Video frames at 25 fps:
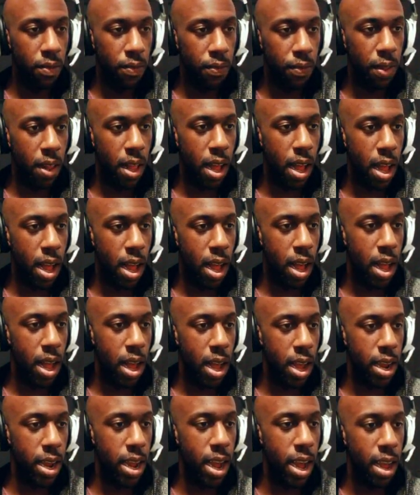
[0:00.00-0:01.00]

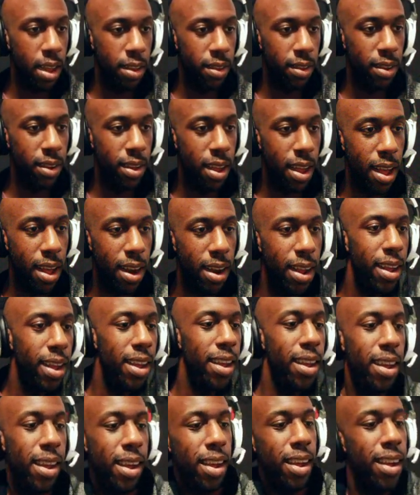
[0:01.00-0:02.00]
Fly. Yes. Got
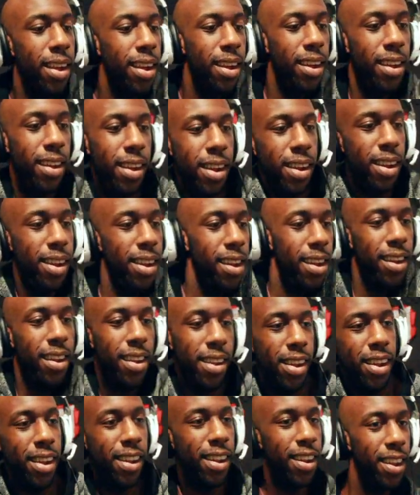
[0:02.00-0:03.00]

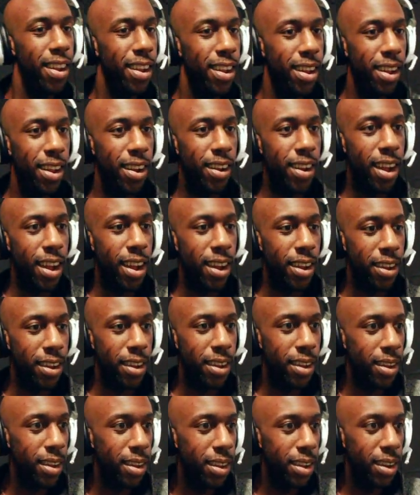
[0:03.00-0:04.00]
it. Okay.
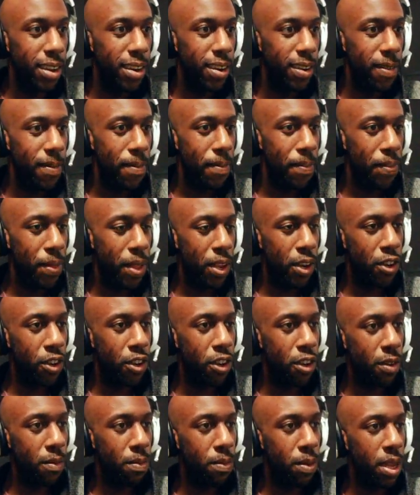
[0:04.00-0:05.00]
There
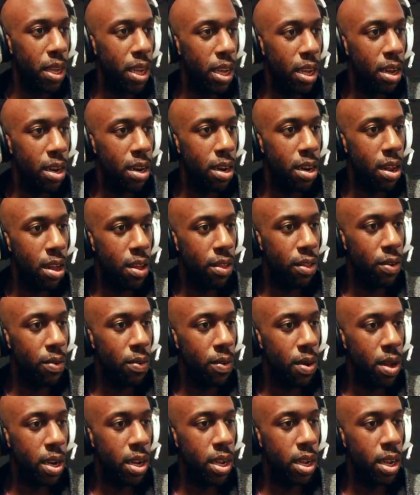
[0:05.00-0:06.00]
should be another
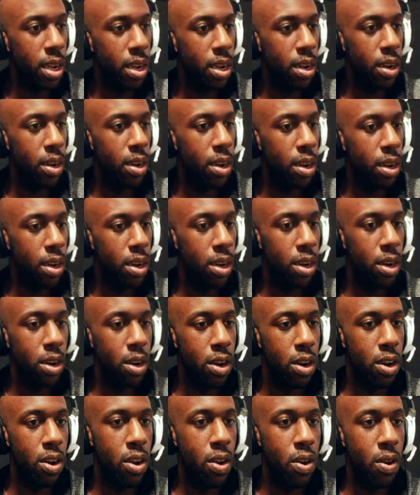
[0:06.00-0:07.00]
one here.
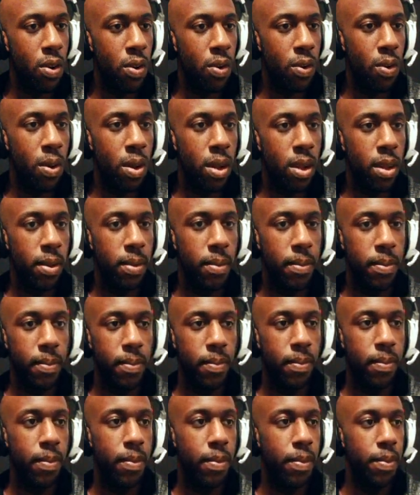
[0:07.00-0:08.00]
No.
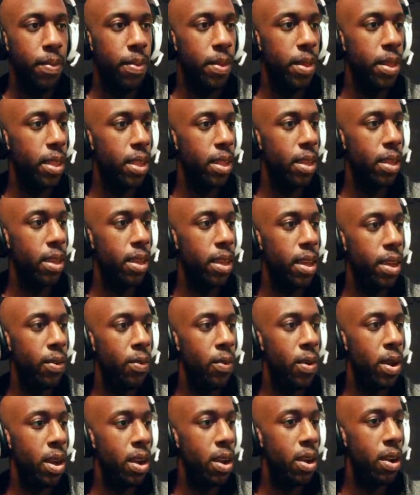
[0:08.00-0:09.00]
Okay,
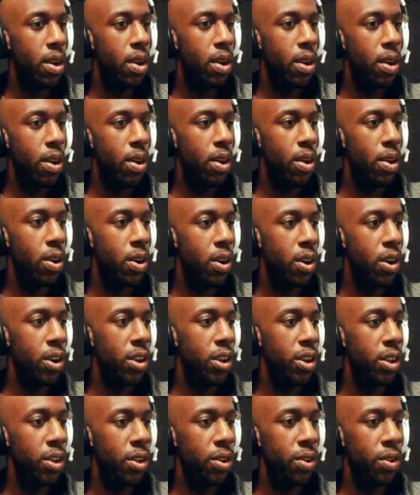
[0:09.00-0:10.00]
where
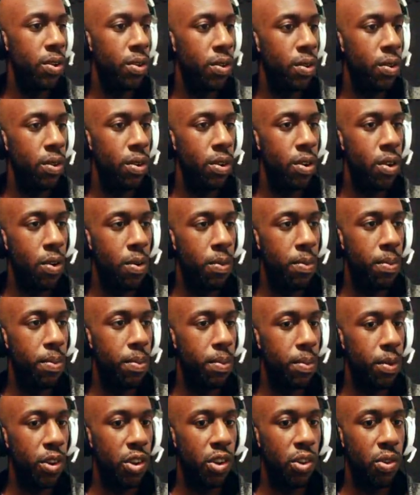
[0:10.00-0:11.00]
are you? Nope.
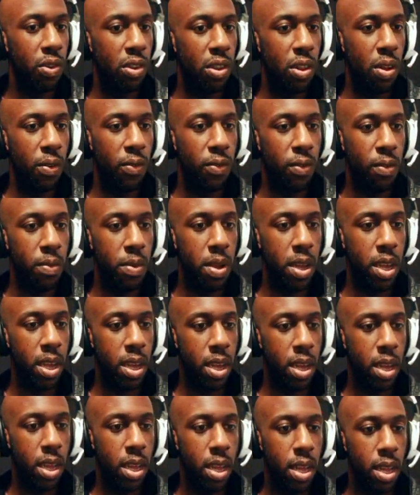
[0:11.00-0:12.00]
Too slow for
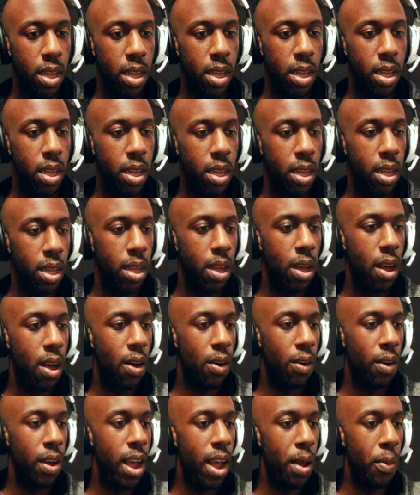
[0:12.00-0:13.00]
me.
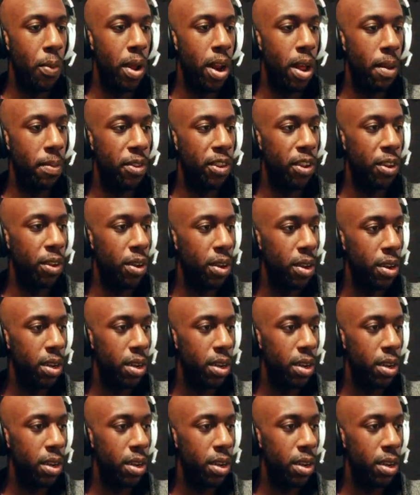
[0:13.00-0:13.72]
Oh, hey, what up, dude?